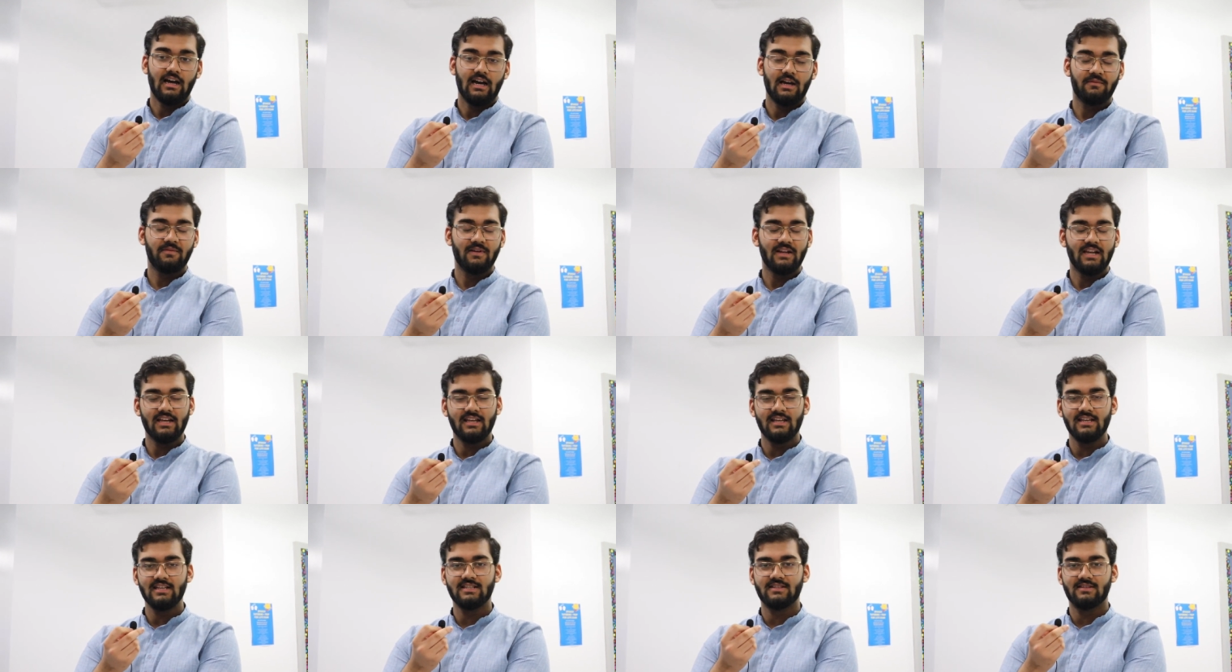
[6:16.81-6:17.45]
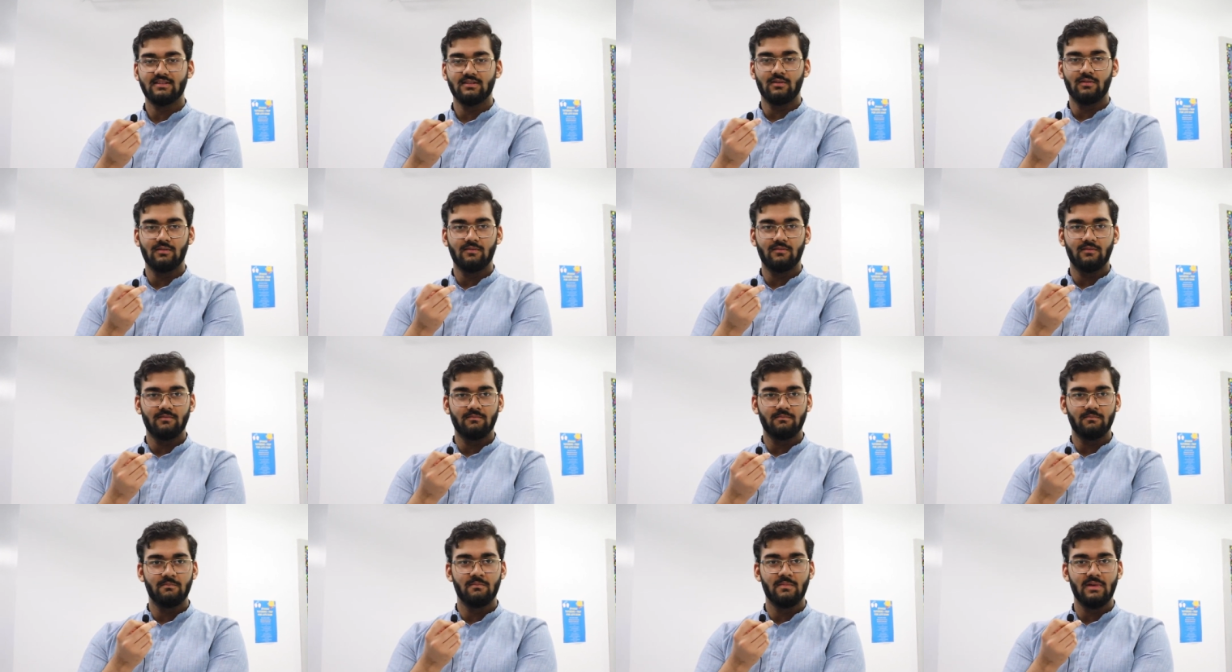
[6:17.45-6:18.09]
I feel like he's
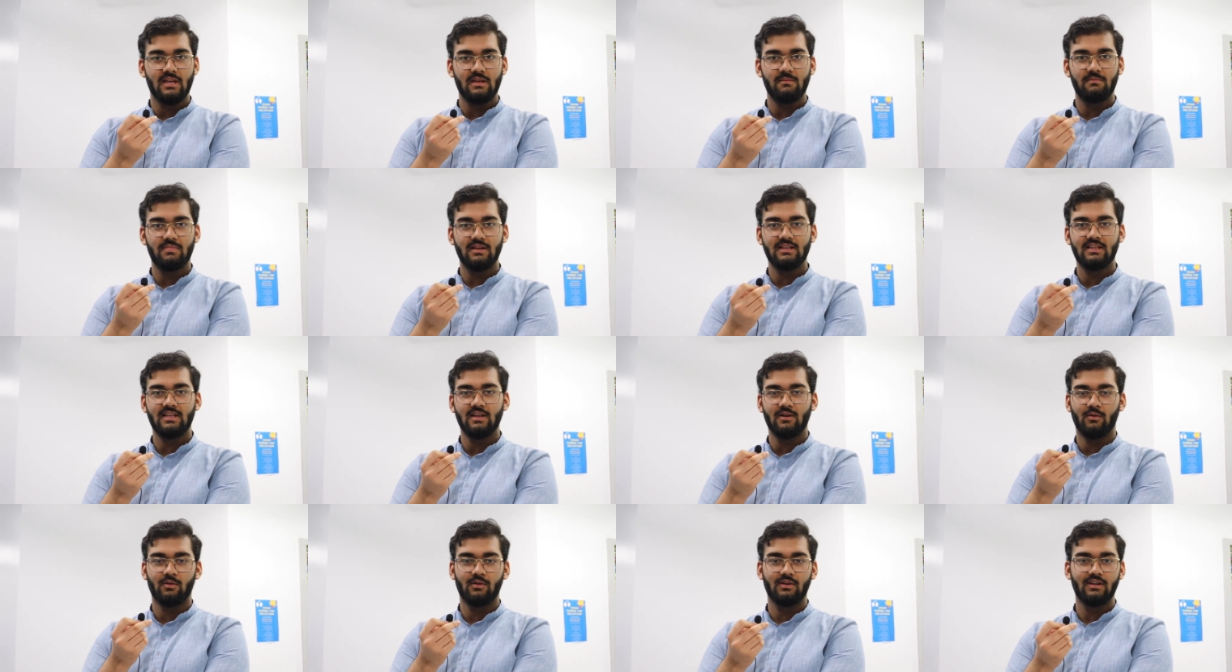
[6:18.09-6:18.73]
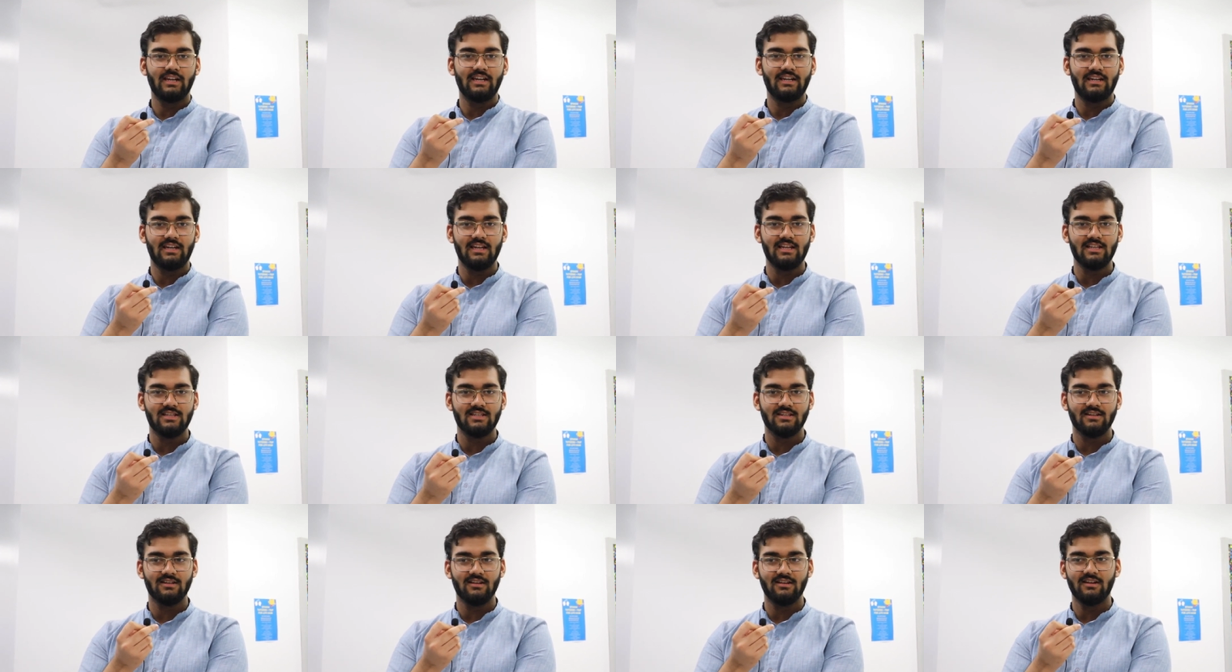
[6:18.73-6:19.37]
maybe the only
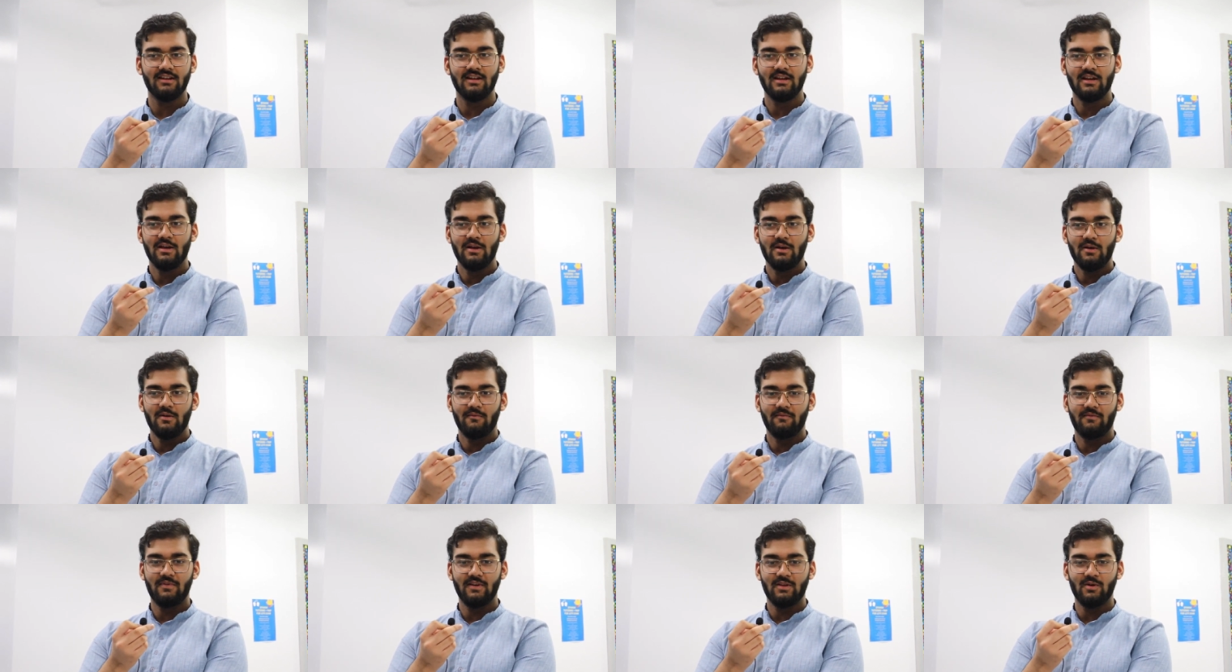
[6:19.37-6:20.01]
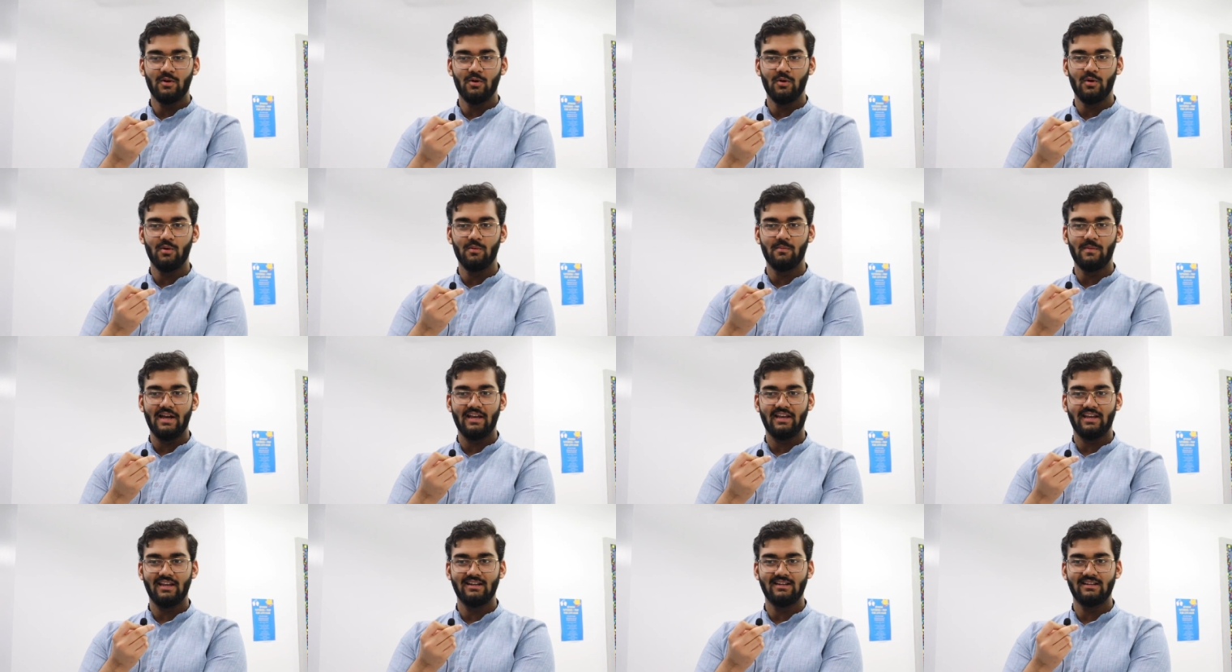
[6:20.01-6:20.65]
teacher with whom
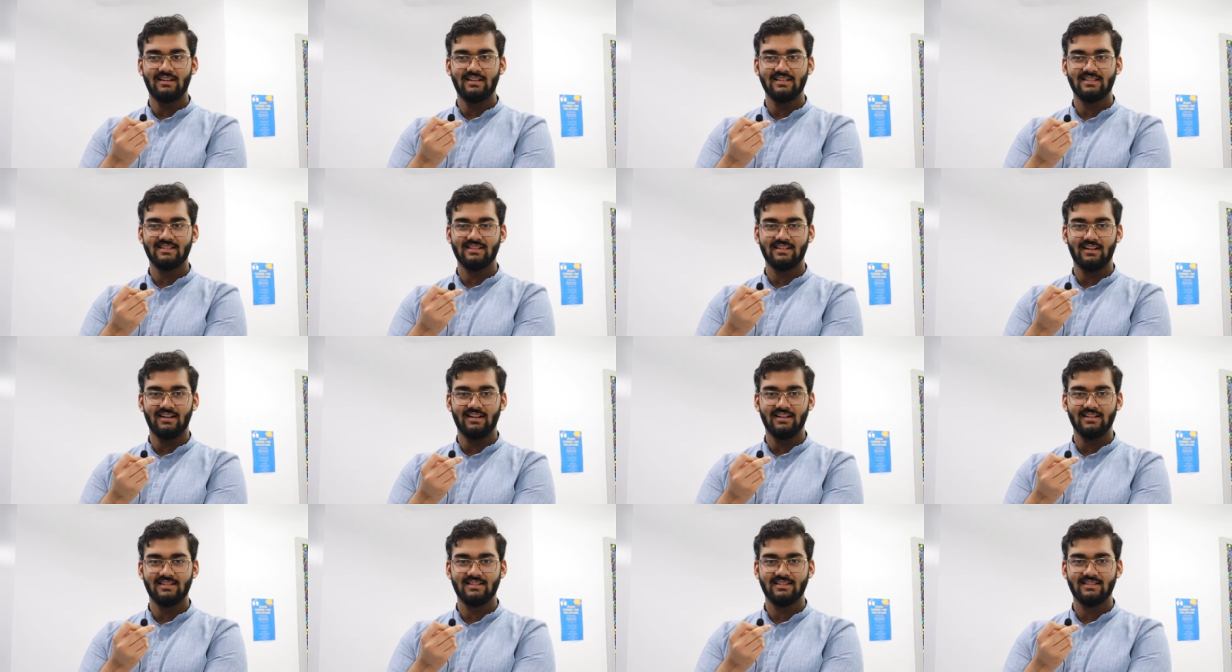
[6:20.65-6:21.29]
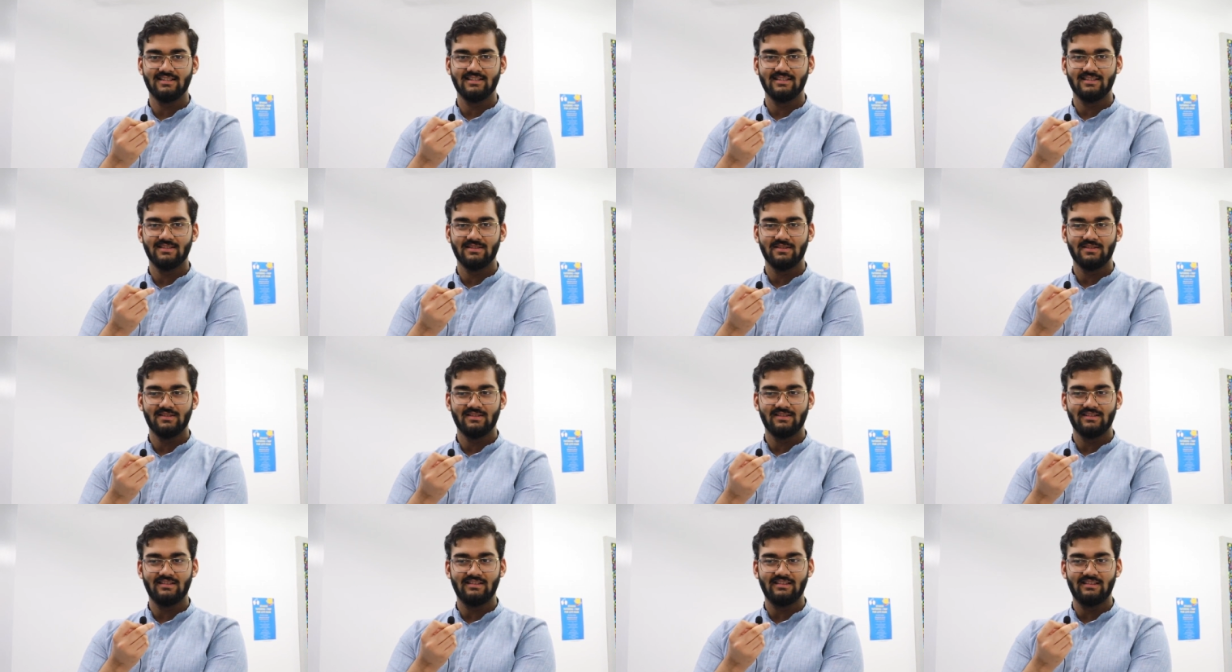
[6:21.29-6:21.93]
I can discuss
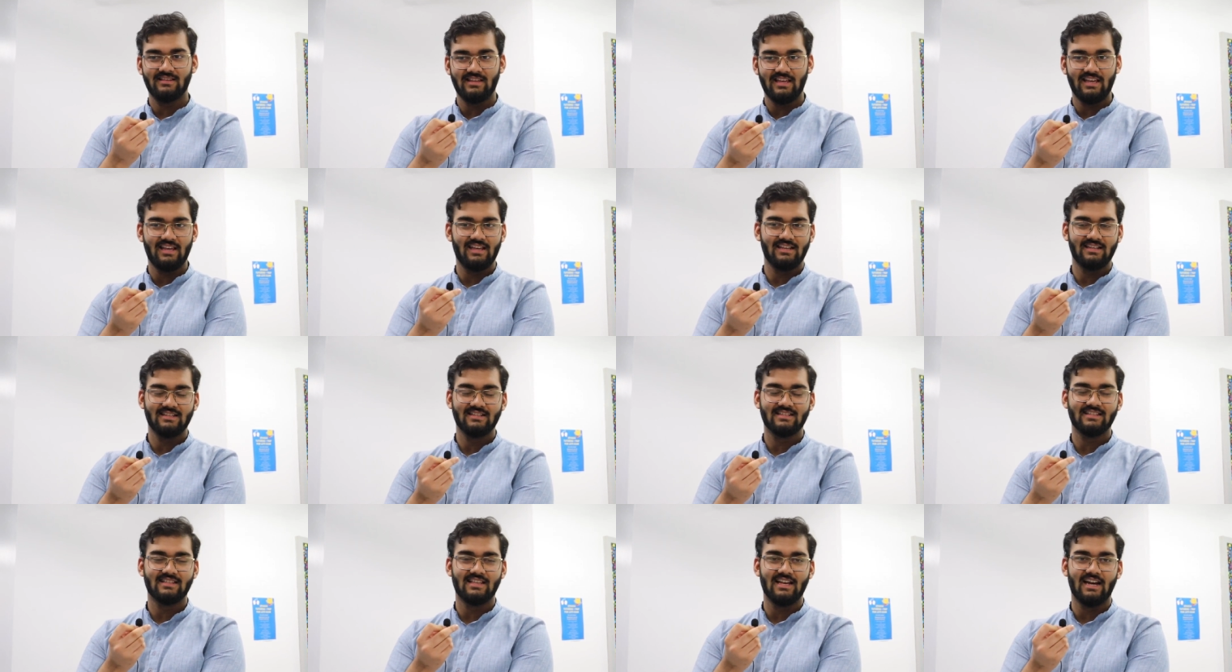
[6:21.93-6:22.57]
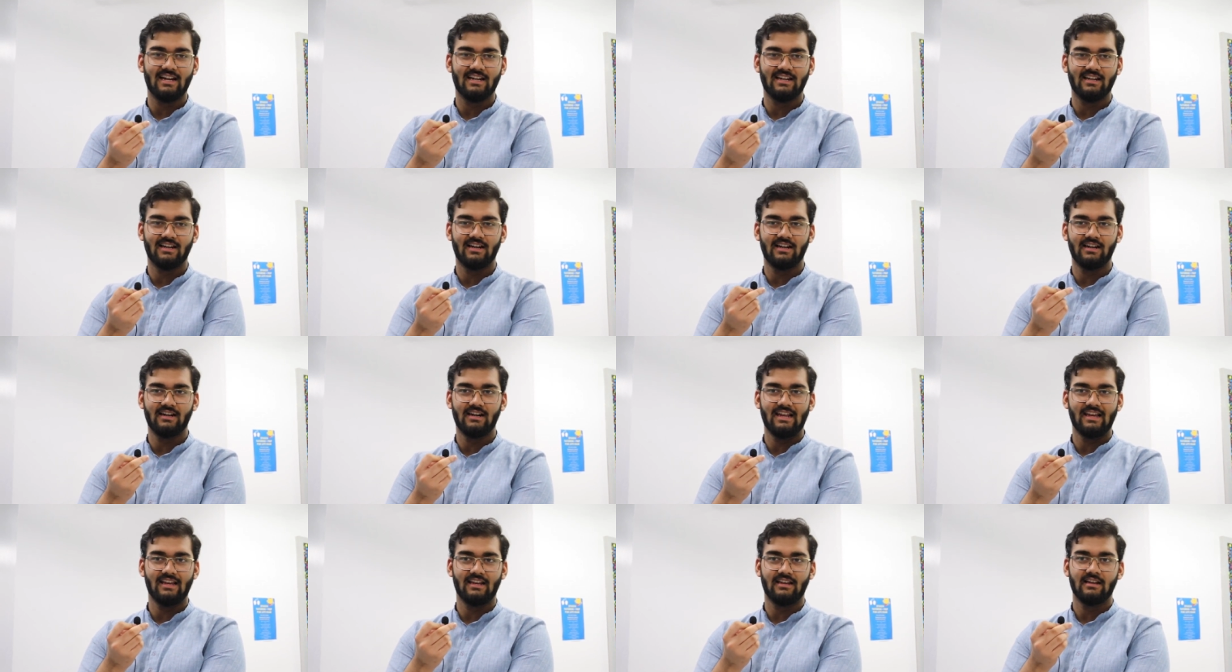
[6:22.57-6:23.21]
things that
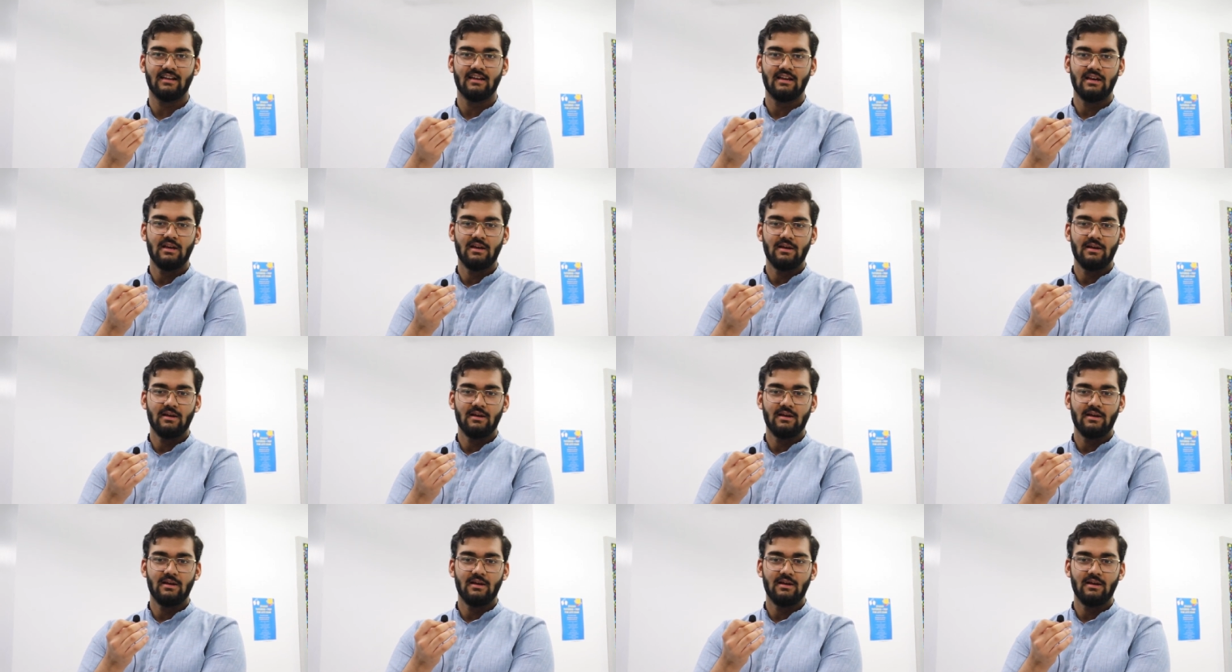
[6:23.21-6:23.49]
are like